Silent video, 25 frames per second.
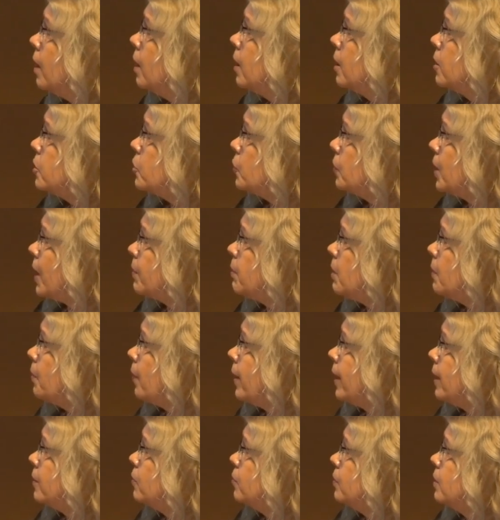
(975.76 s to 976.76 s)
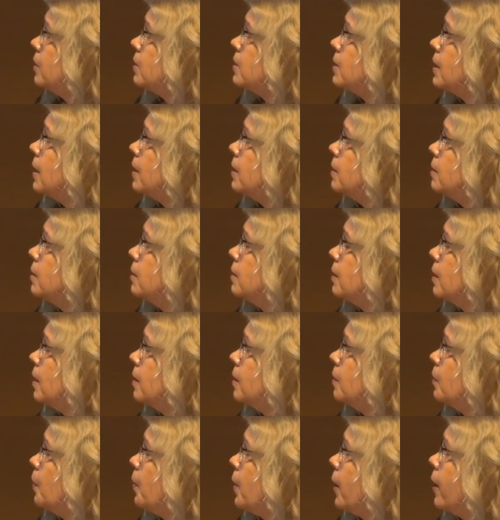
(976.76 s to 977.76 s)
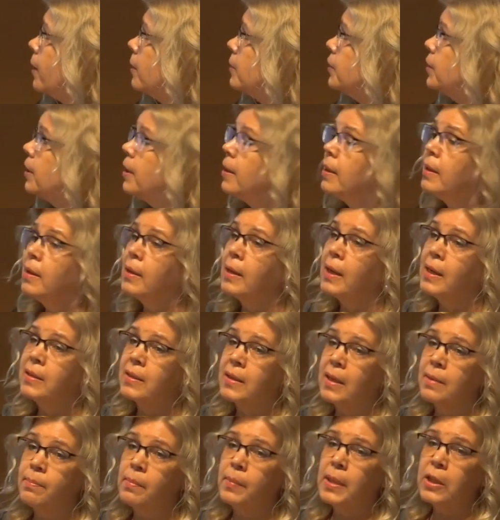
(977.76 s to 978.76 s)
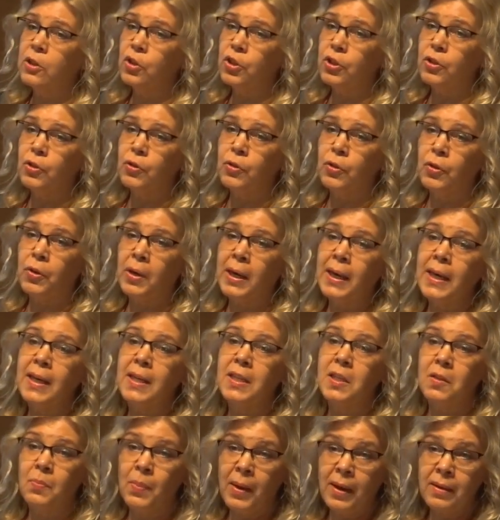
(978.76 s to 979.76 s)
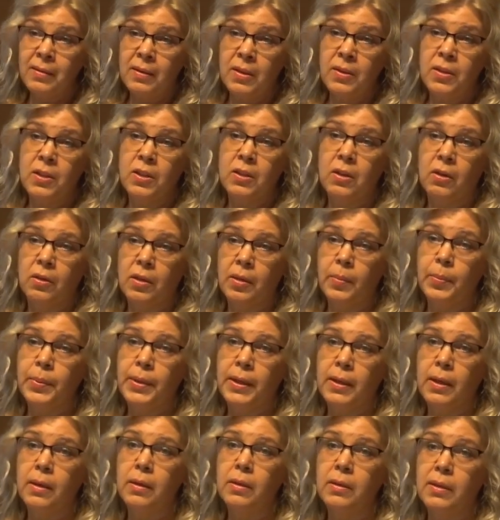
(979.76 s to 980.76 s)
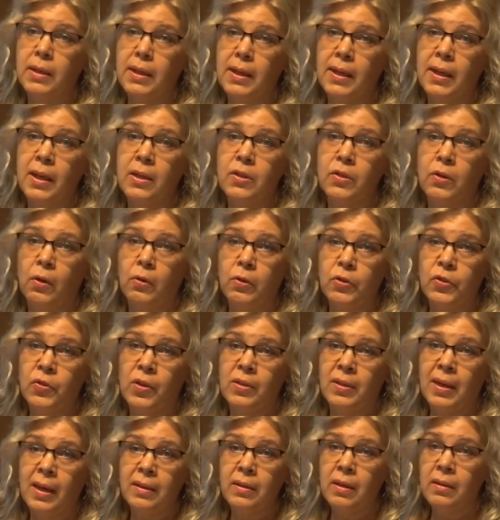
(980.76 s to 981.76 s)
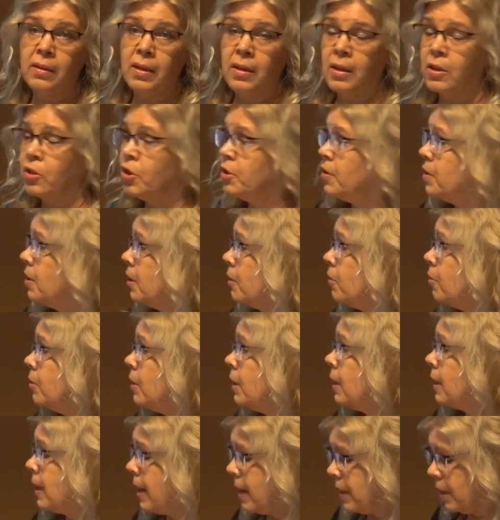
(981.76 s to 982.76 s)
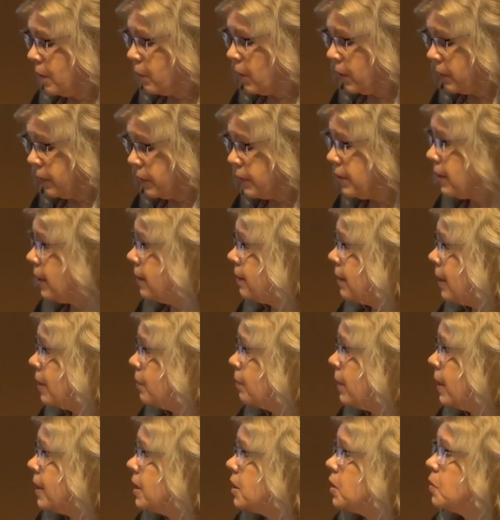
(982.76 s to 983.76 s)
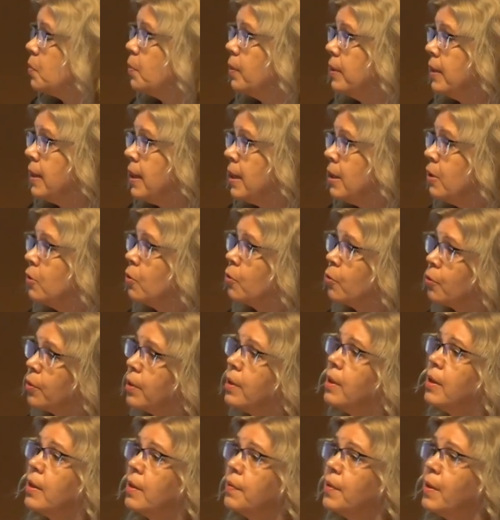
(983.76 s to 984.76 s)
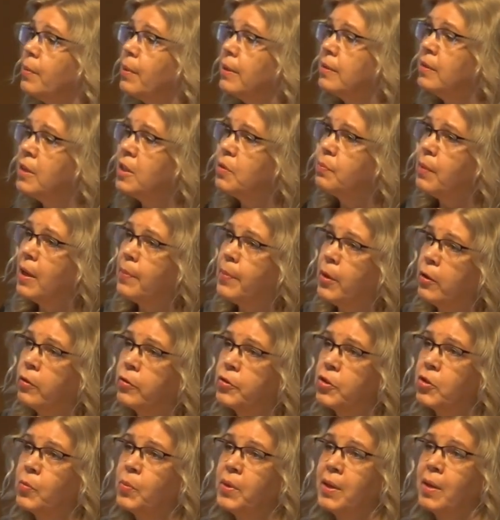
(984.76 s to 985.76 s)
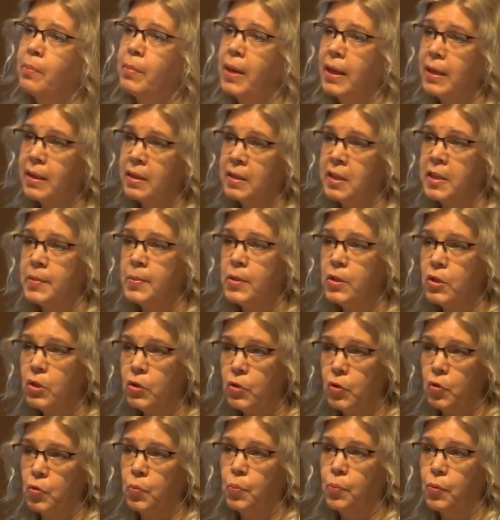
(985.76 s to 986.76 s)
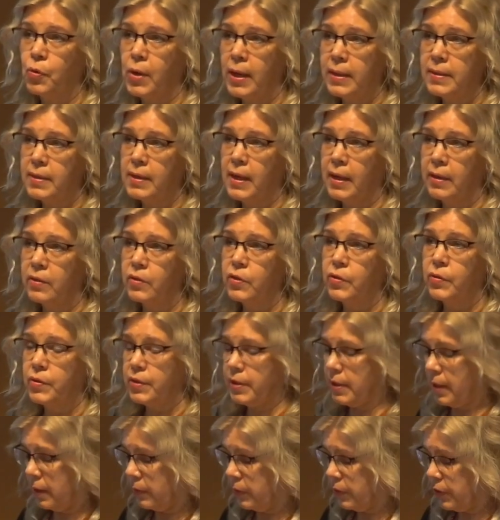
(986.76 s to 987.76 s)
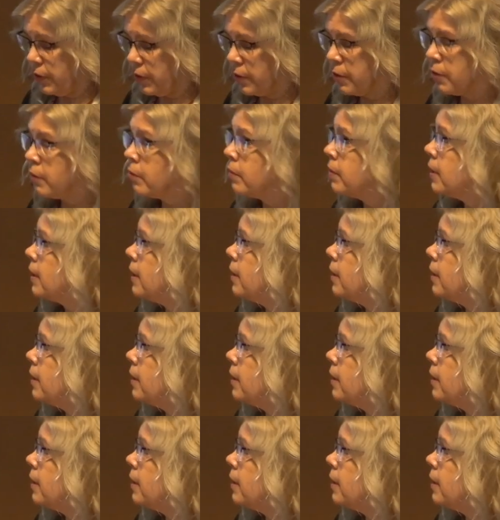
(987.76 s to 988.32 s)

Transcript: So coming back to the second part, as I mentioned to you, I expect this is going to be the case also in other lineages, including animals, and that might explain, or this might also be a mechanism to suppress cancer cells early